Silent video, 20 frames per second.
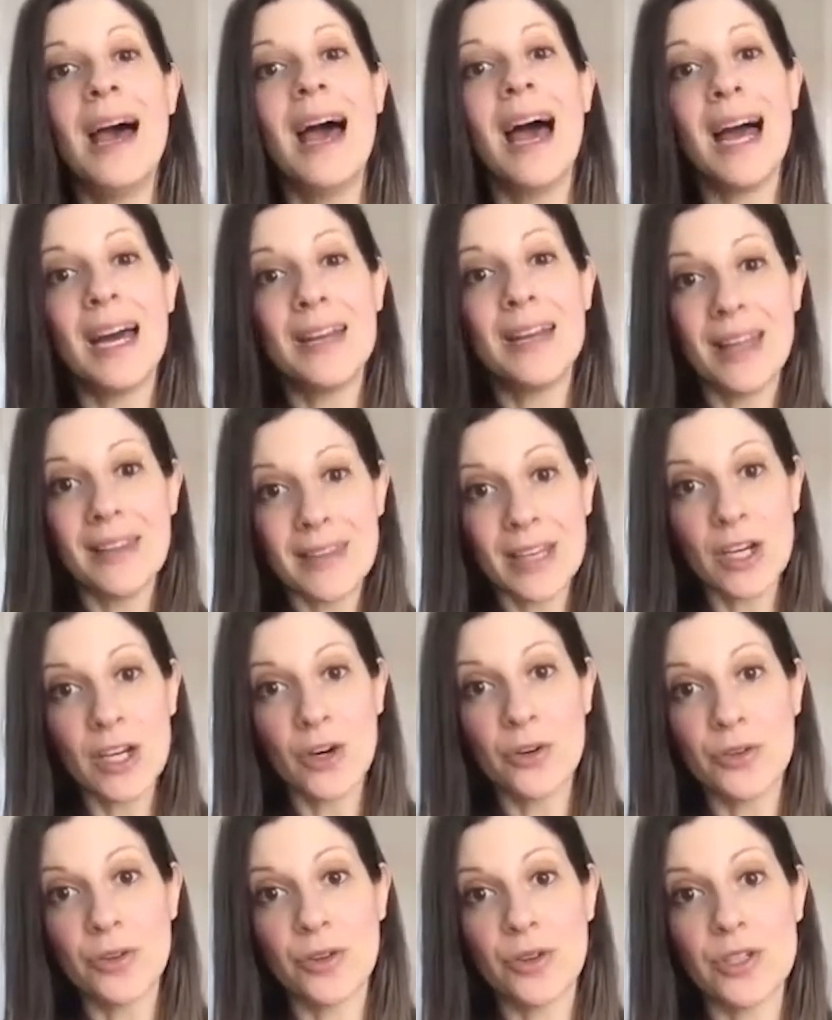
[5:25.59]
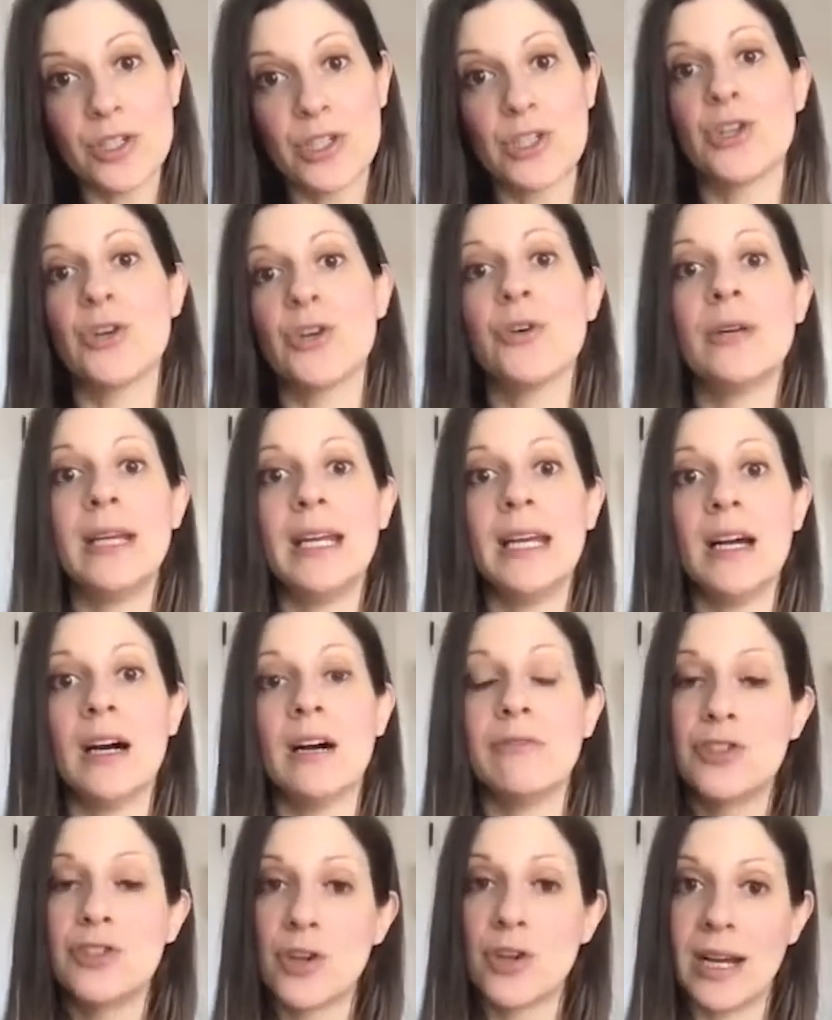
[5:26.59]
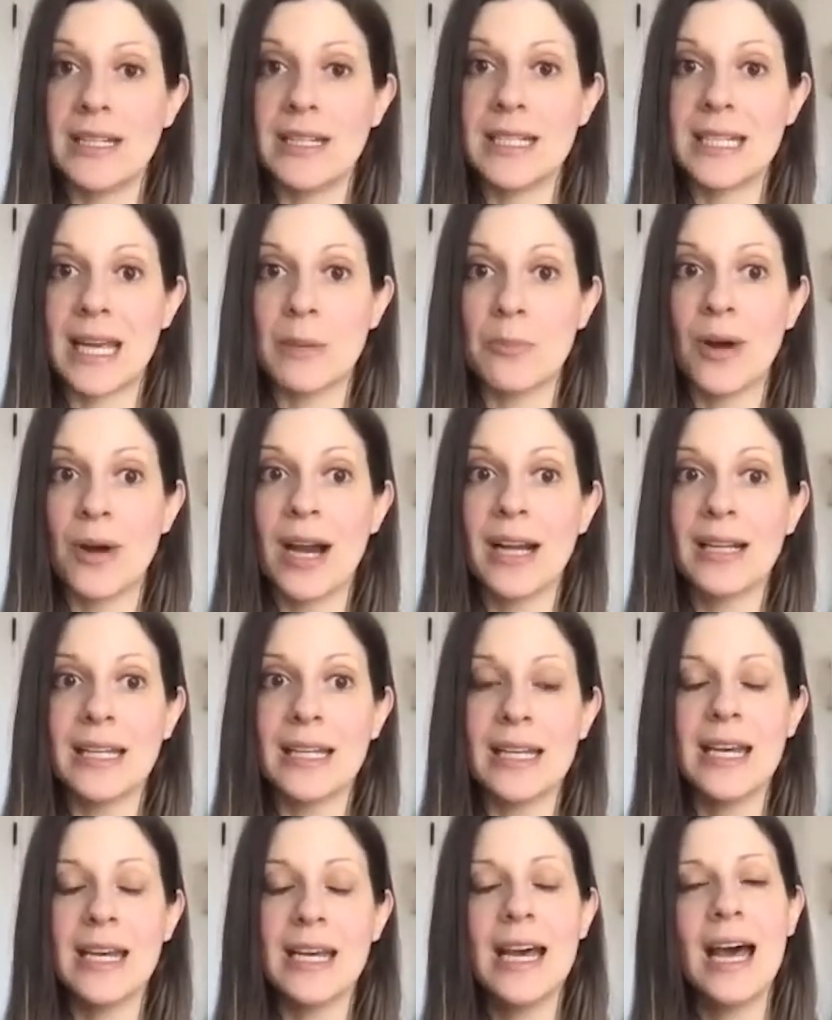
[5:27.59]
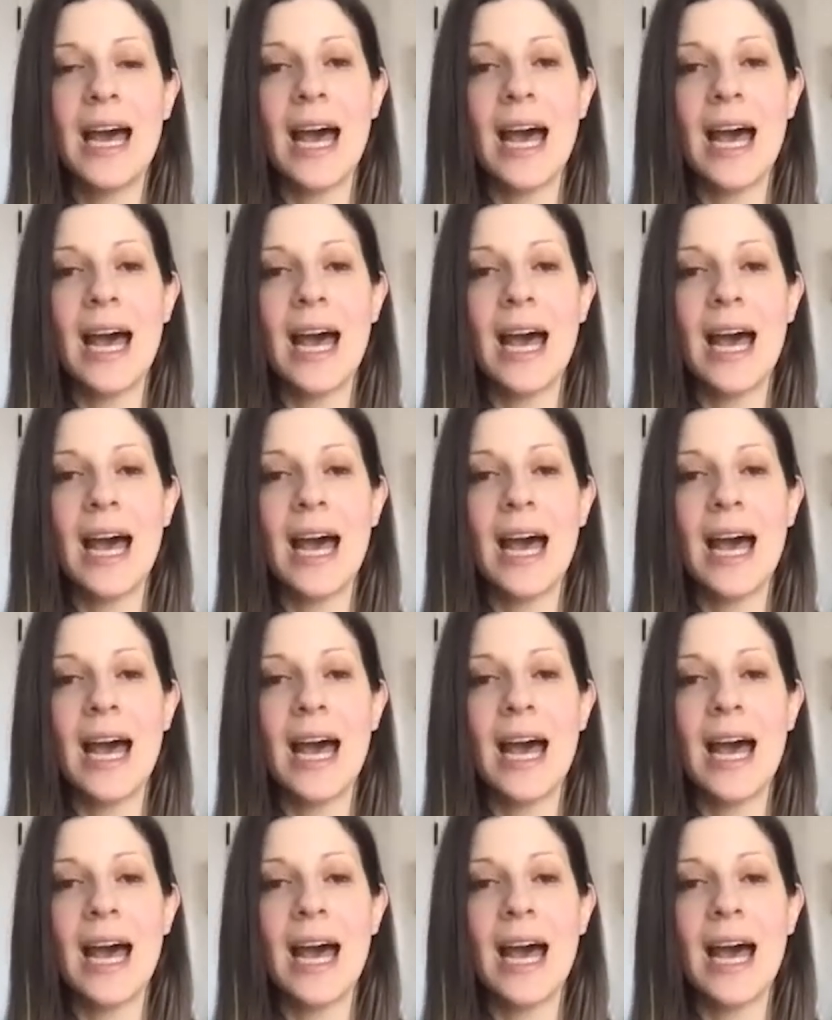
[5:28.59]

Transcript: And then they go through this journey of trying to get pregnant.